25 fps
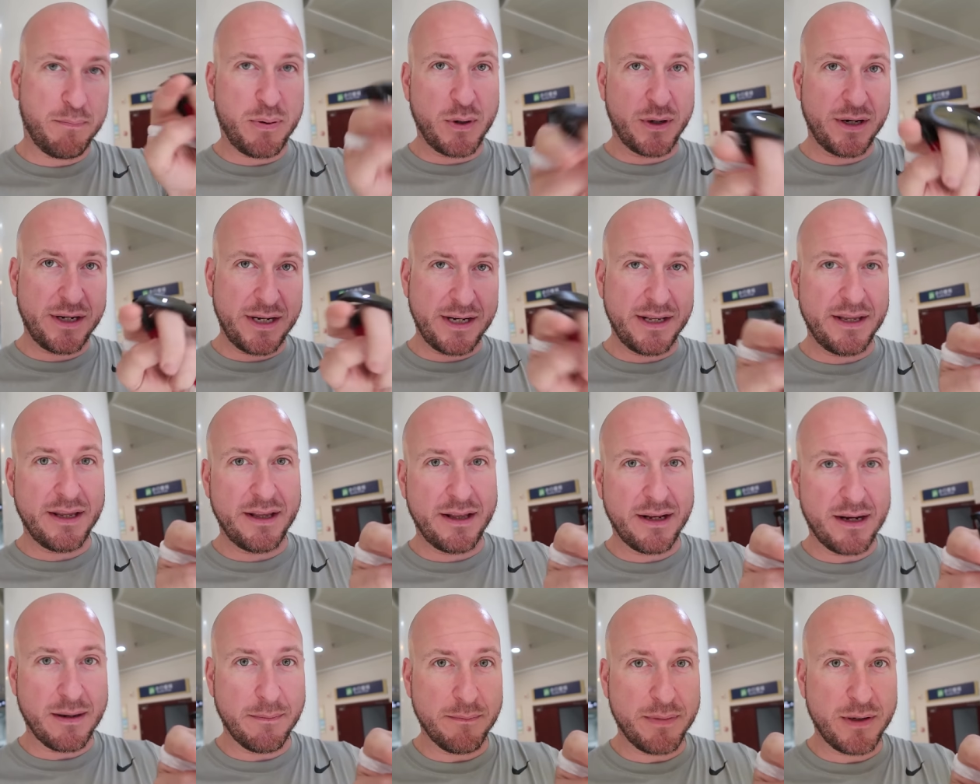put it
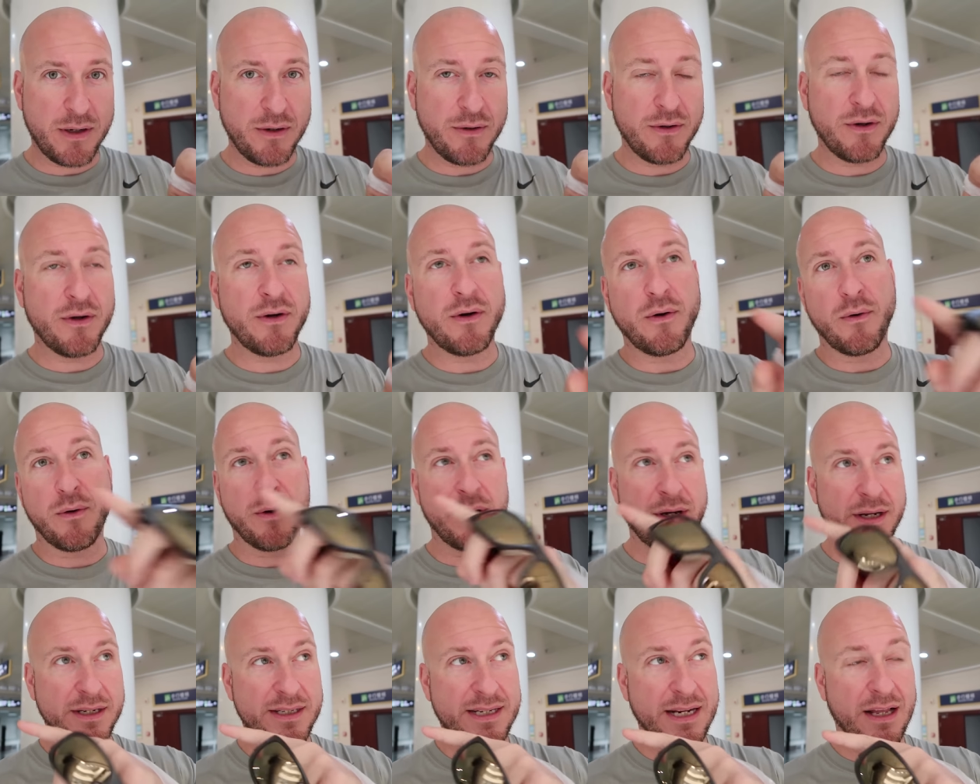in the computer,
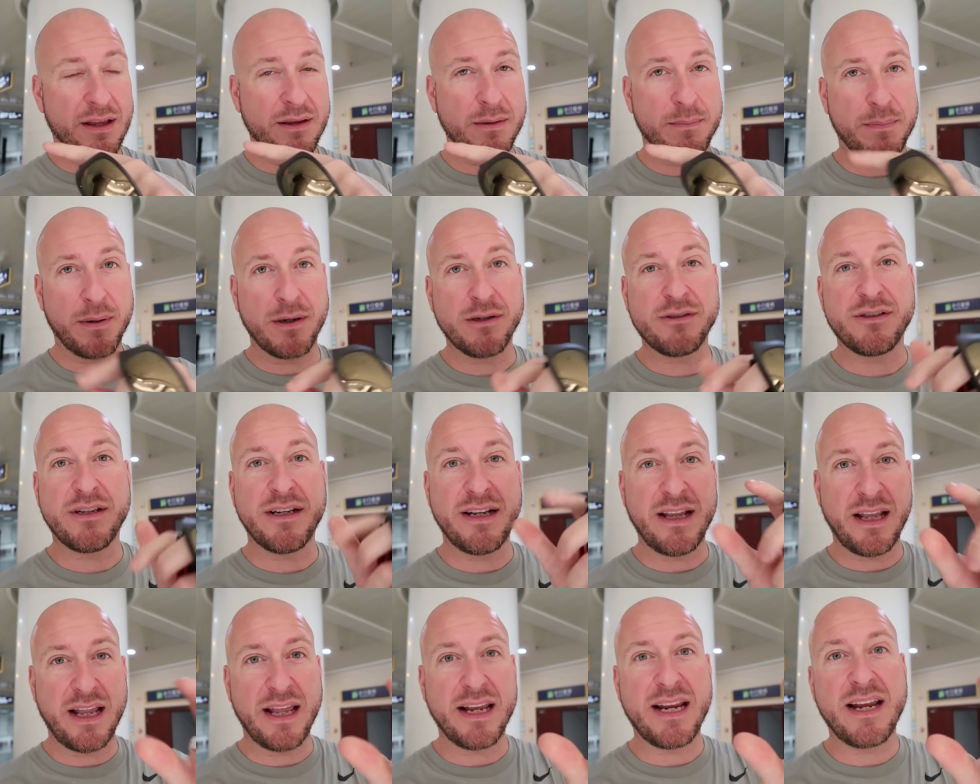or you tell the
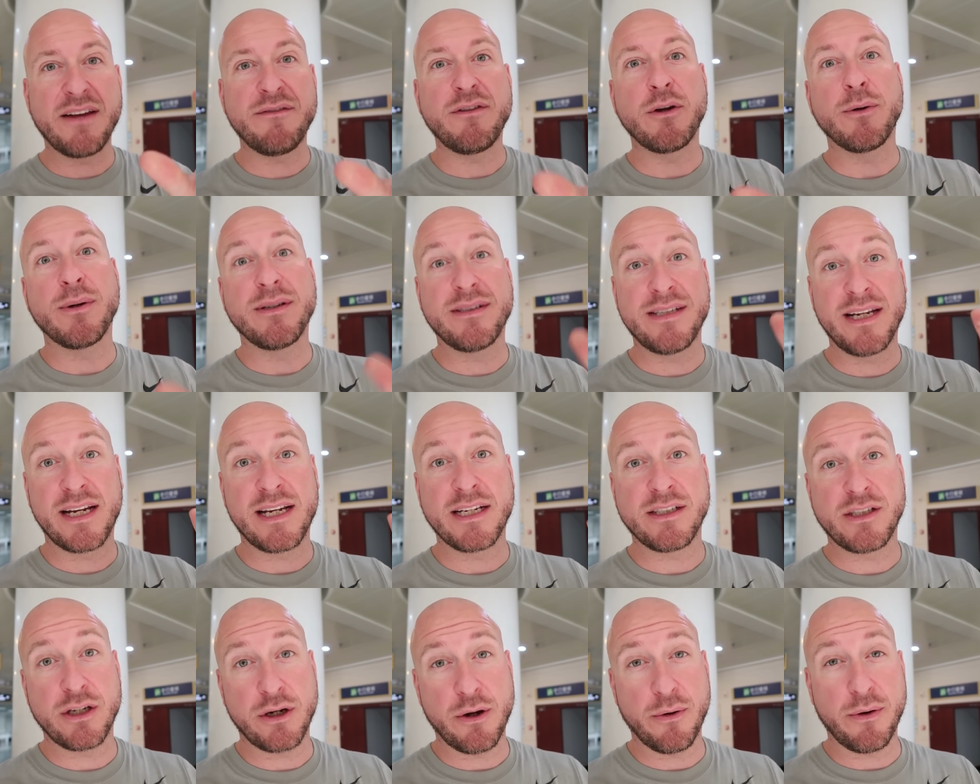person and they give you a
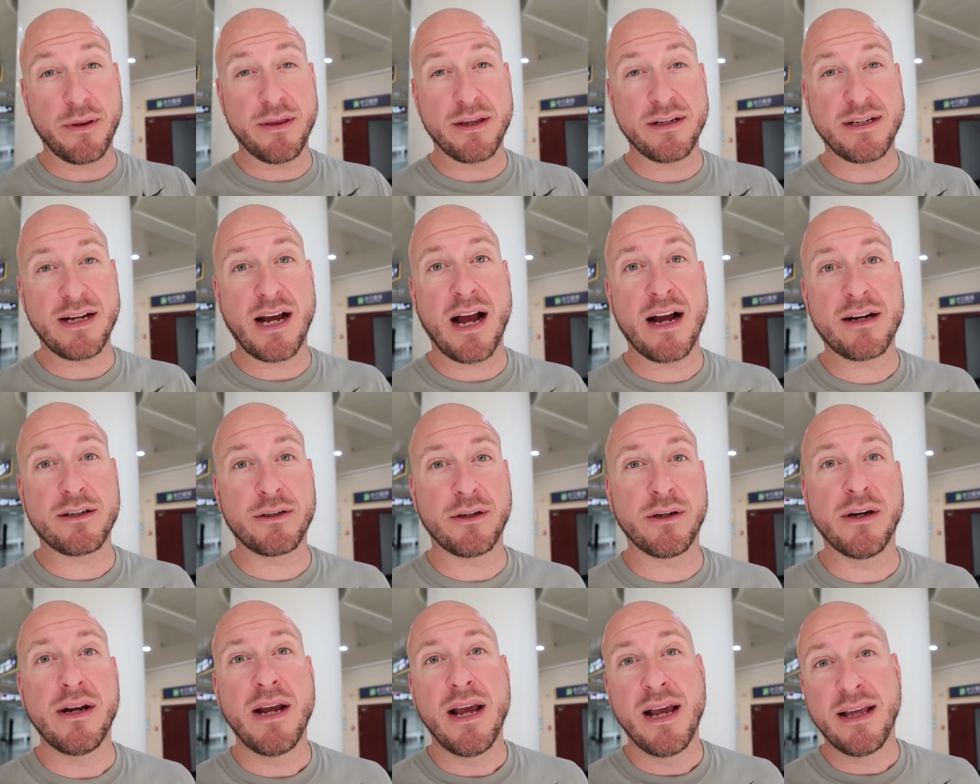ticket to go to the
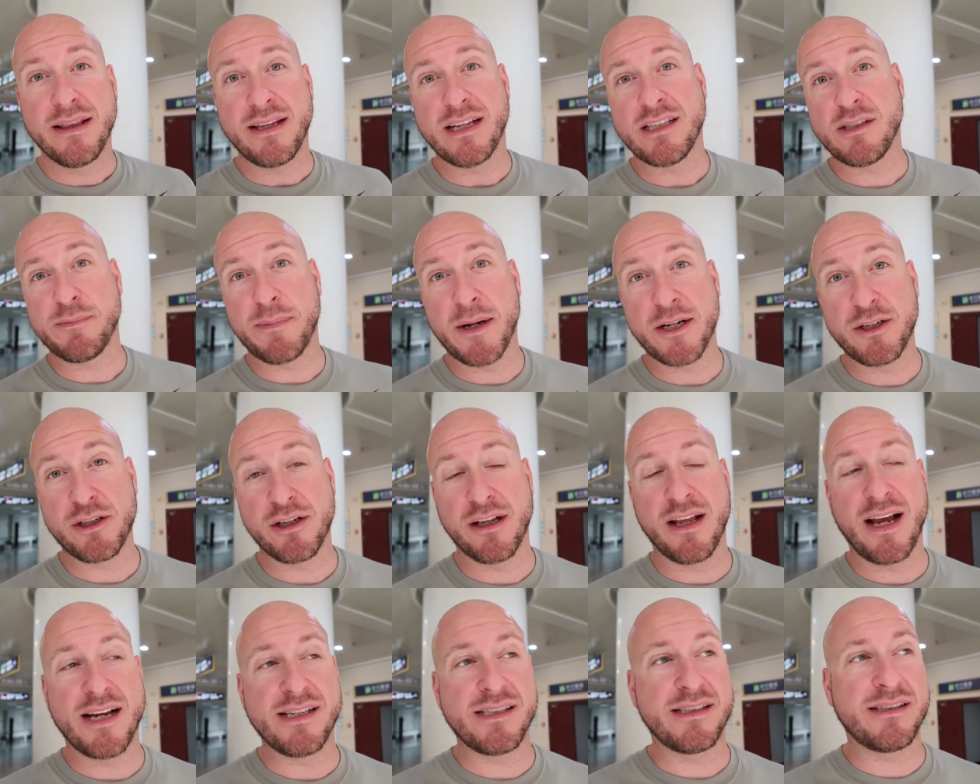doctor that
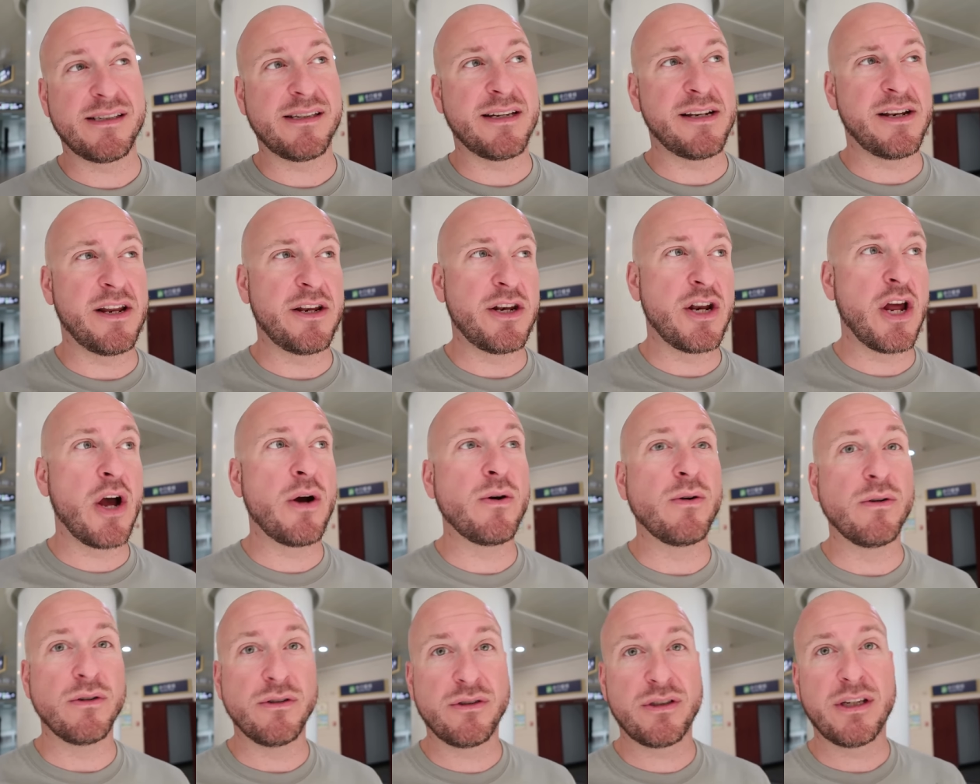specializes in the
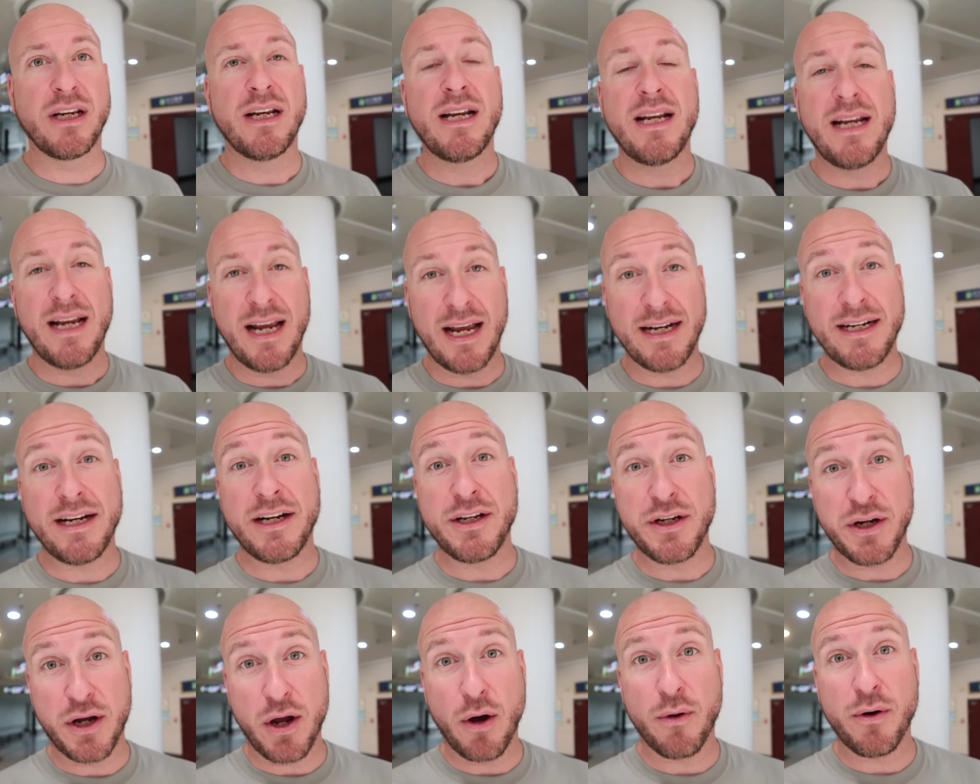nose, and
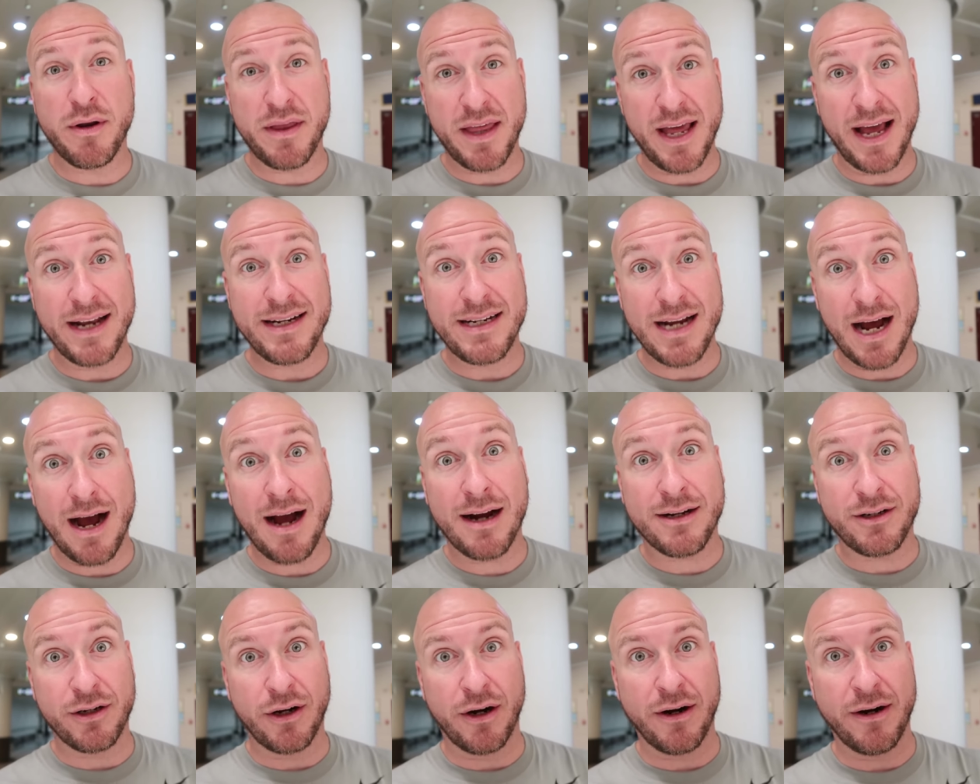then you go to that
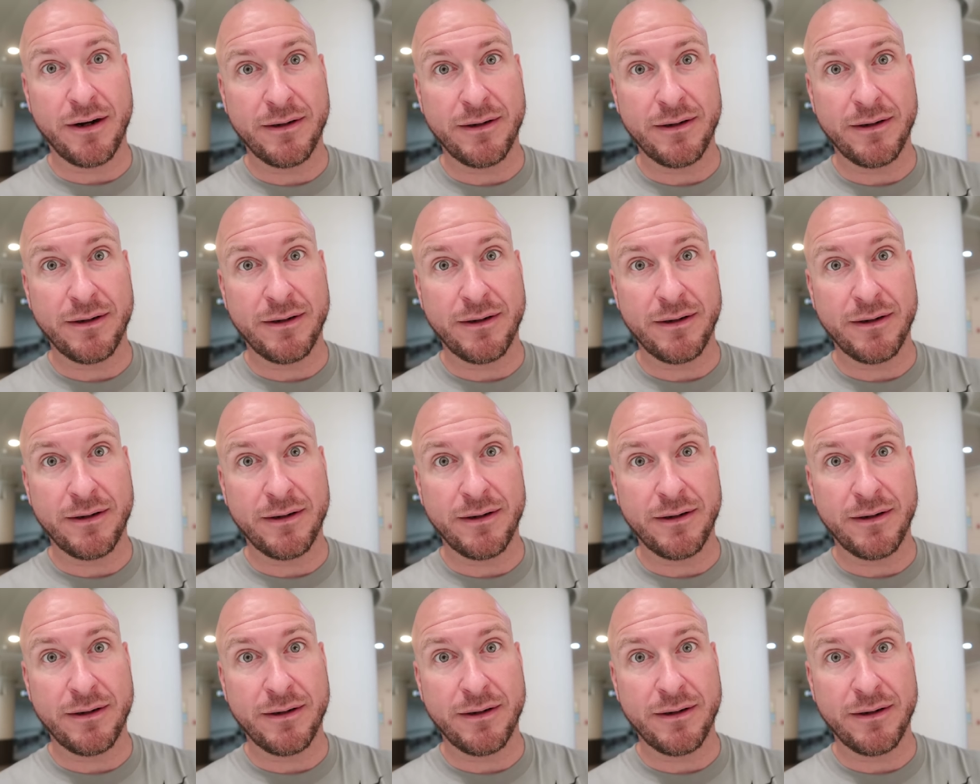doctor.